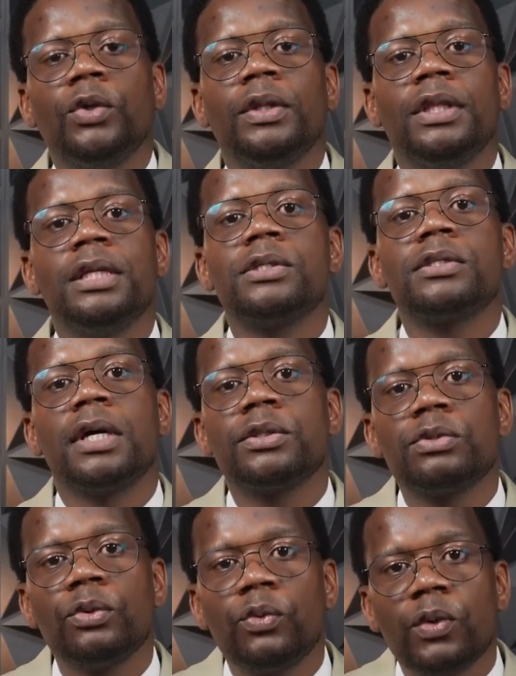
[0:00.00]
you then start
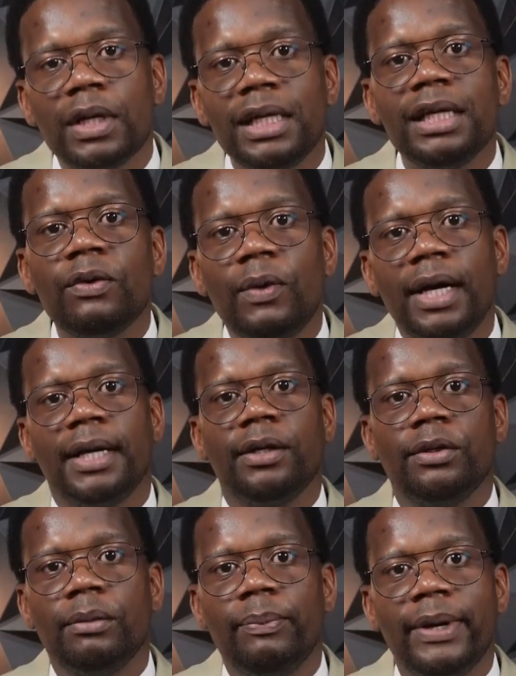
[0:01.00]
to
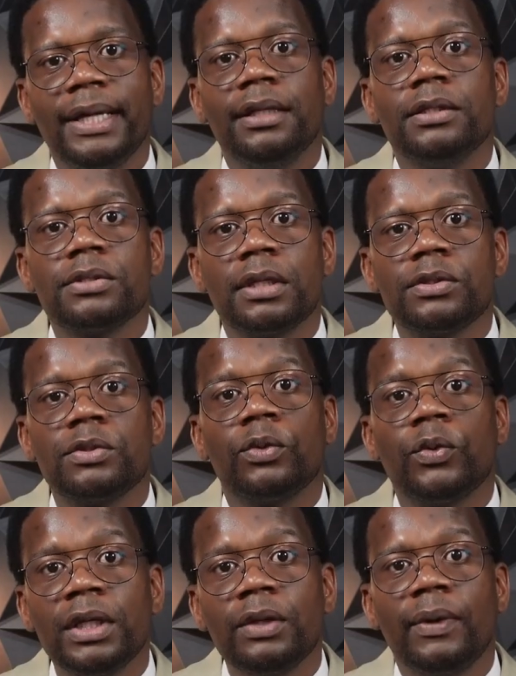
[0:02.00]
rewire your brain and start to
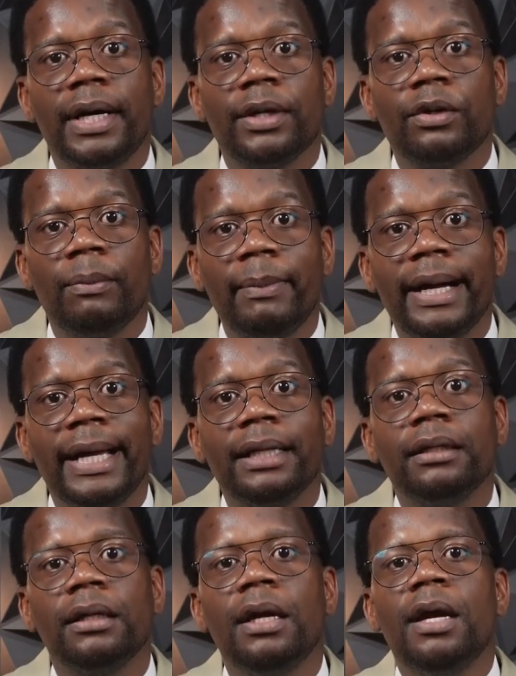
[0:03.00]
rewire your
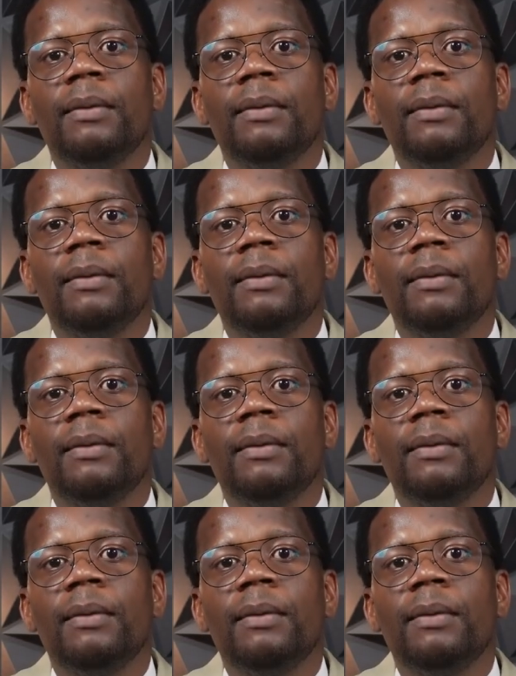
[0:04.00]
mind,